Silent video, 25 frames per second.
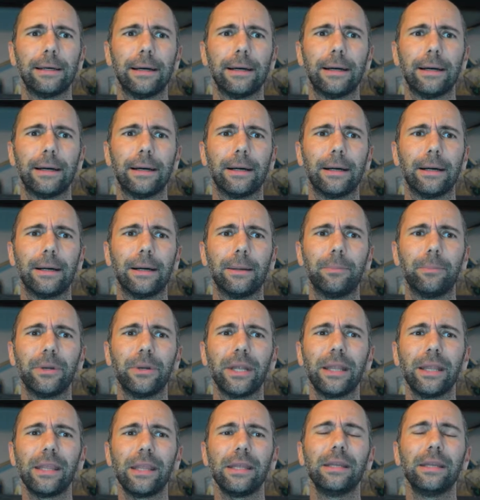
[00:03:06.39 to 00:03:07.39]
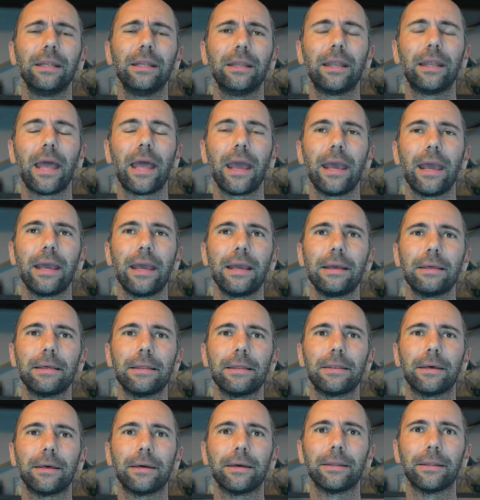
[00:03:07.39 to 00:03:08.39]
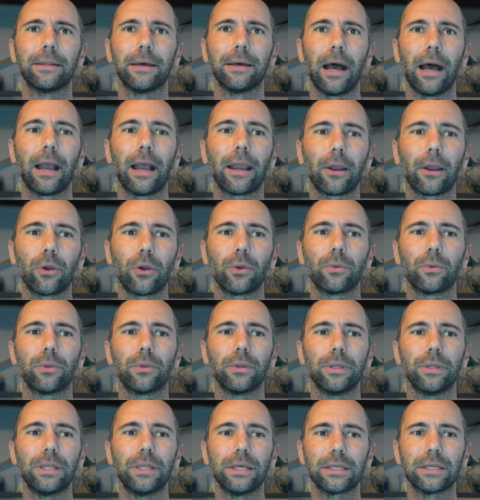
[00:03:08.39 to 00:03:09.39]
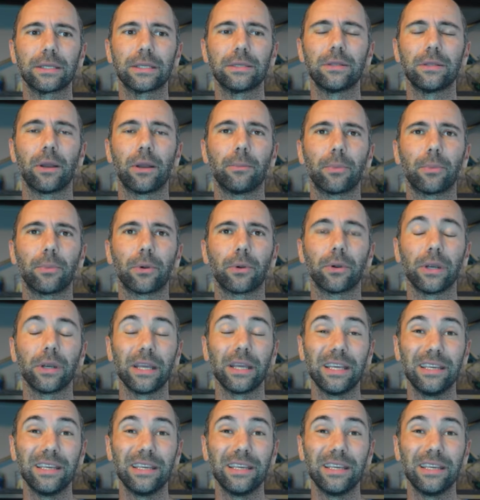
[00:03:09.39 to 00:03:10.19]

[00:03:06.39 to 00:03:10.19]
But at the end of the day, the higher this number